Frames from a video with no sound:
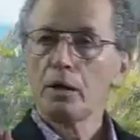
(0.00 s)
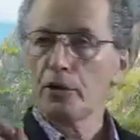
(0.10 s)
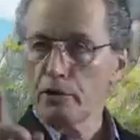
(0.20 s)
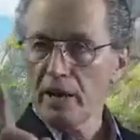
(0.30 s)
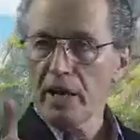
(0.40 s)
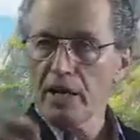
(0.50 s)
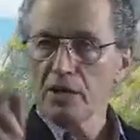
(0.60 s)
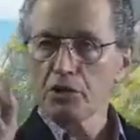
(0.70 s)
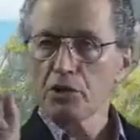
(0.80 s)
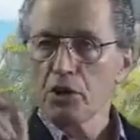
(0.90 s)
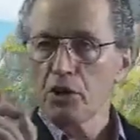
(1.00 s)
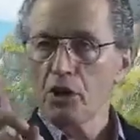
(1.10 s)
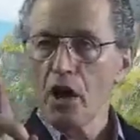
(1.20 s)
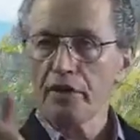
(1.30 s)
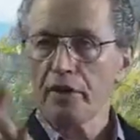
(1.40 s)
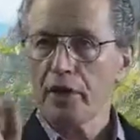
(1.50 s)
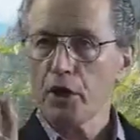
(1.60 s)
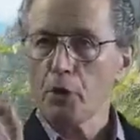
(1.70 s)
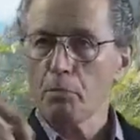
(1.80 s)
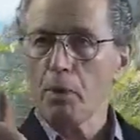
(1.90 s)
there is
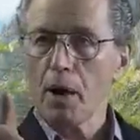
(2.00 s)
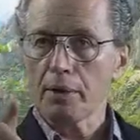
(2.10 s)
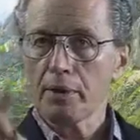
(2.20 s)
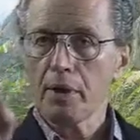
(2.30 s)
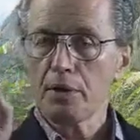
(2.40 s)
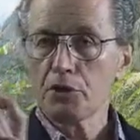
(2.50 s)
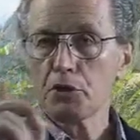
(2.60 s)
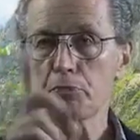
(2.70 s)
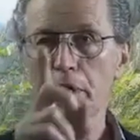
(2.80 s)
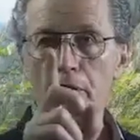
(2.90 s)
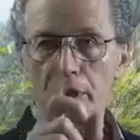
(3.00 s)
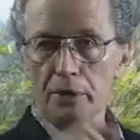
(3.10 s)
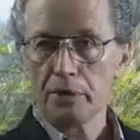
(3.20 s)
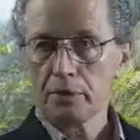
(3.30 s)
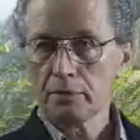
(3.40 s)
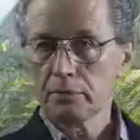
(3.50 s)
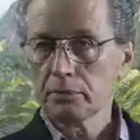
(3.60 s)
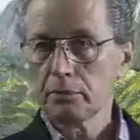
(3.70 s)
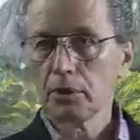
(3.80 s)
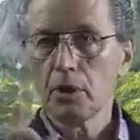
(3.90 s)
nothing but spirit,
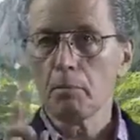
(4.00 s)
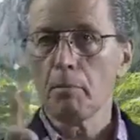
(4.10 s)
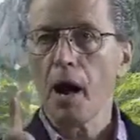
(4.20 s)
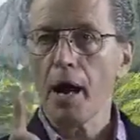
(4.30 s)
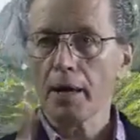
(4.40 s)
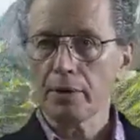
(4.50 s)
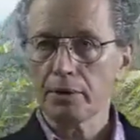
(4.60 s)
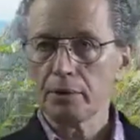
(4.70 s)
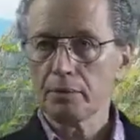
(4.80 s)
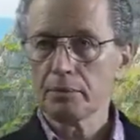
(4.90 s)
mind.